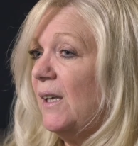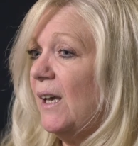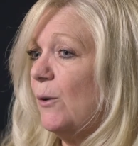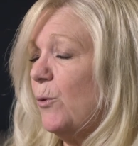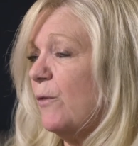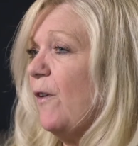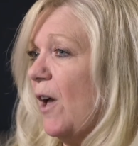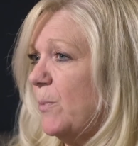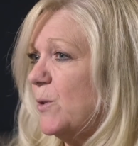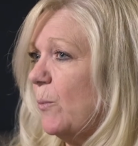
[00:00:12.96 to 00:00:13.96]
and all the
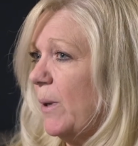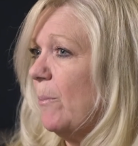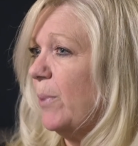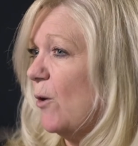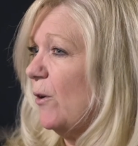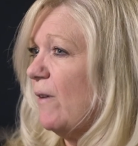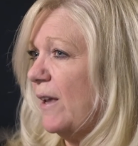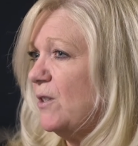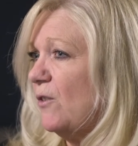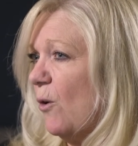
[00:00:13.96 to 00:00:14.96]
fibres were being blown
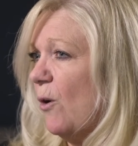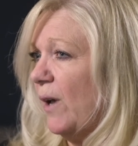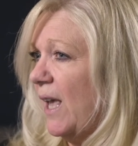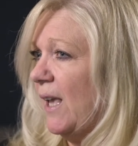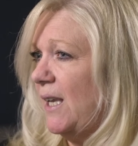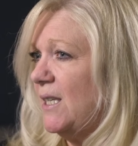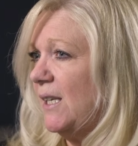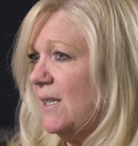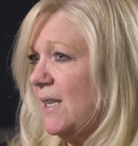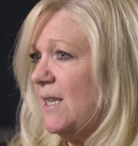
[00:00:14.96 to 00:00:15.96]
around in the hot air
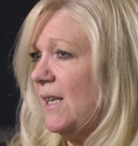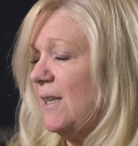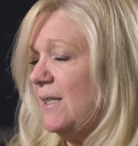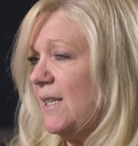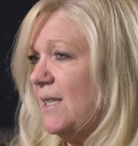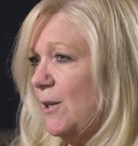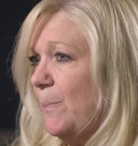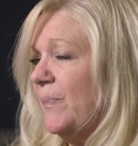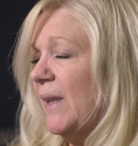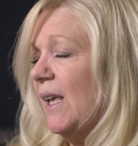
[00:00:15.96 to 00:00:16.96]
heating
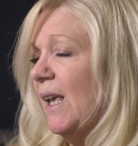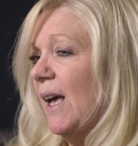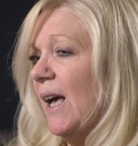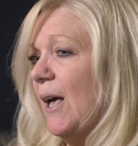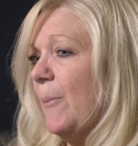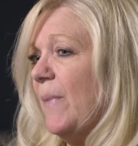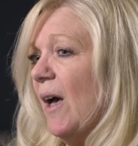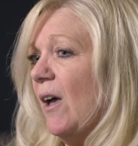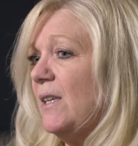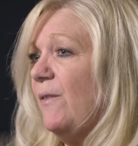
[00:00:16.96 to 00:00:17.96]
system.
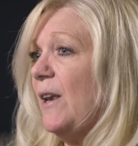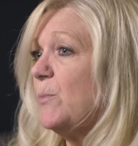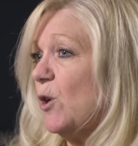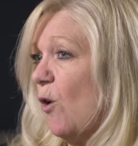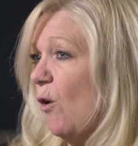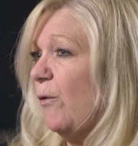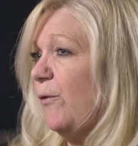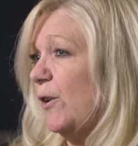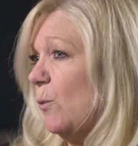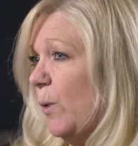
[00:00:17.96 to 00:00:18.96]
I developed a
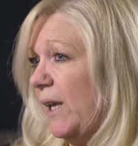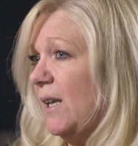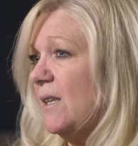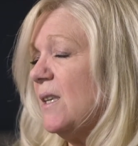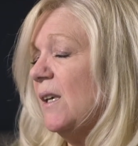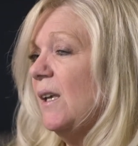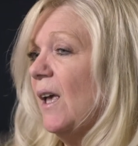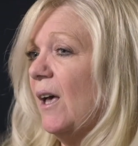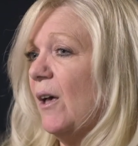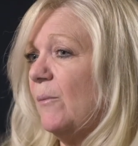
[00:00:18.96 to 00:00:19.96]
cough and a wheeze,
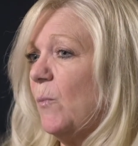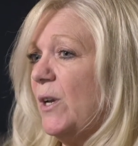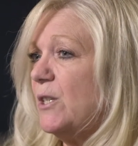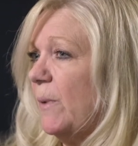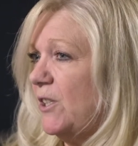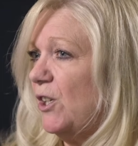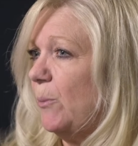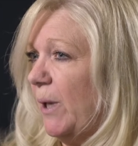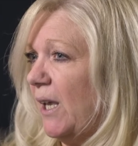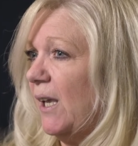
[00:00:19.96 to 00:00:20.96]
went to my
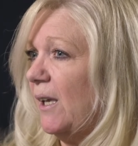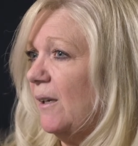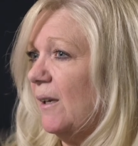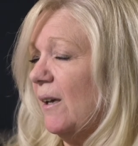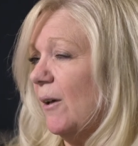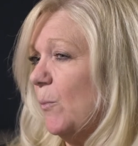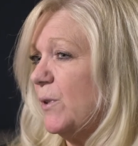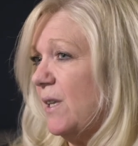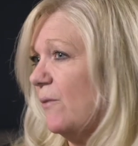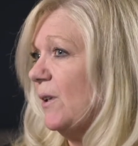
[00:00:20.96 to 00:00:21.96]
GP,
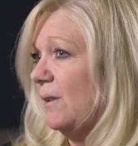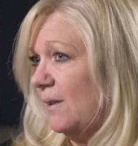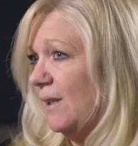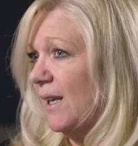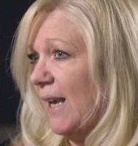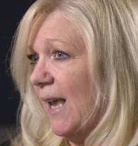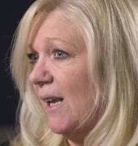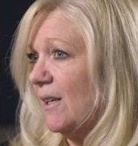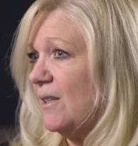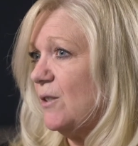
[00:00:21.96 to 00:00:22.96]
was given the
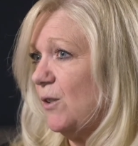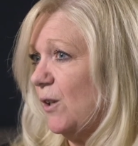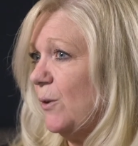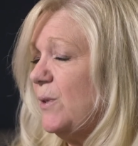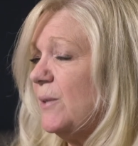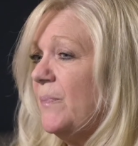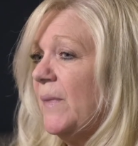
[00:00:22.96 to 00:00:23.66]
inhalers to use.